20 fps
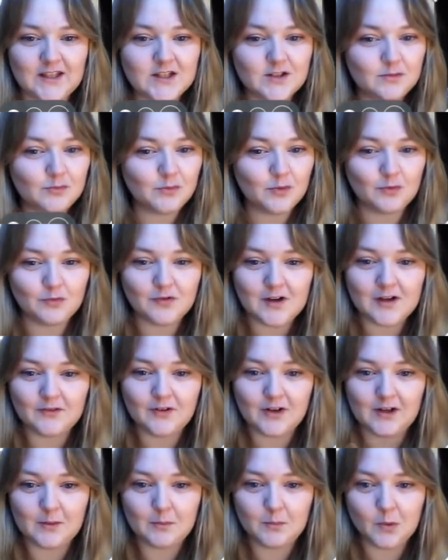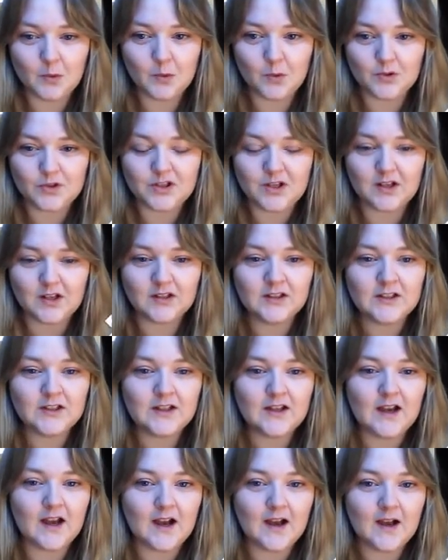These are all really, really important
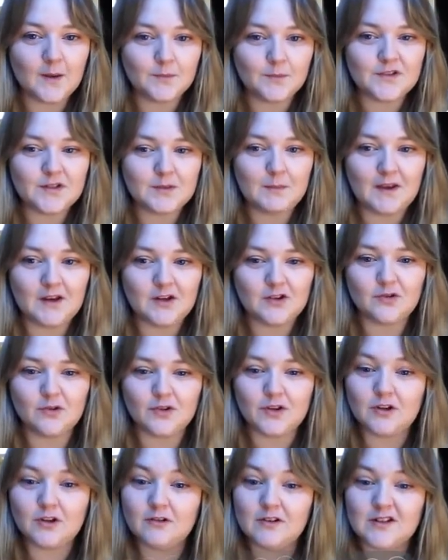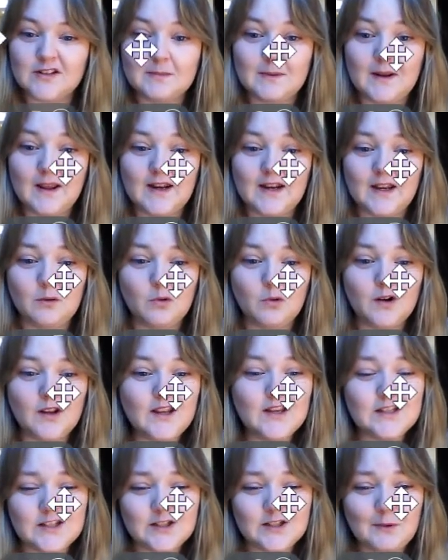to make sure that you're explaining what
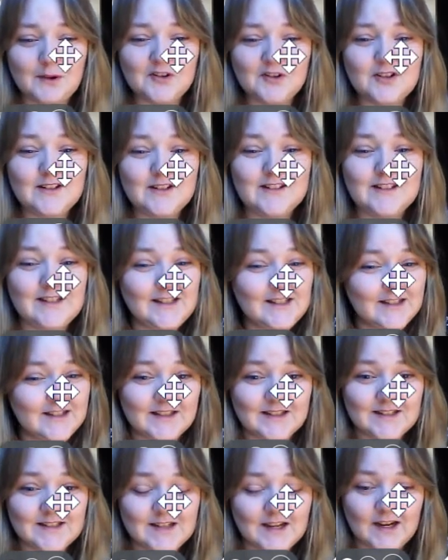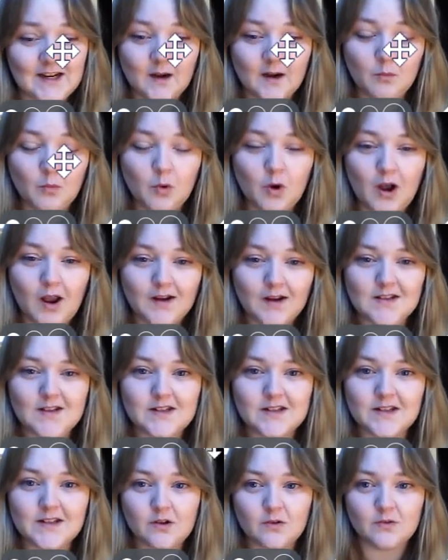it is you actually did in the scene and what
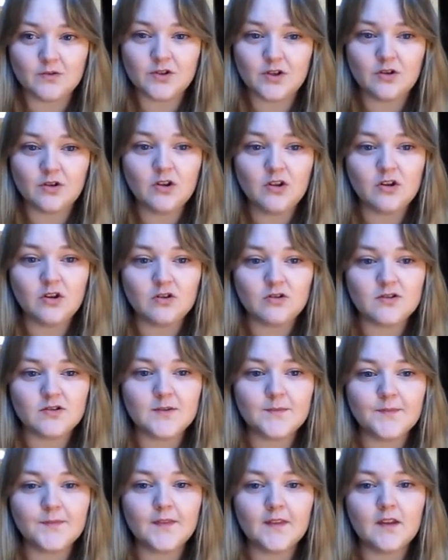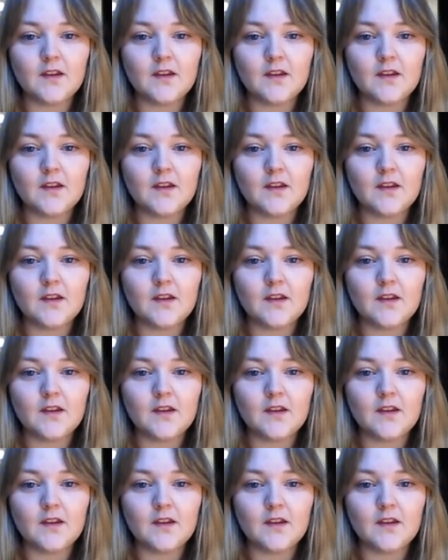acting skills you used.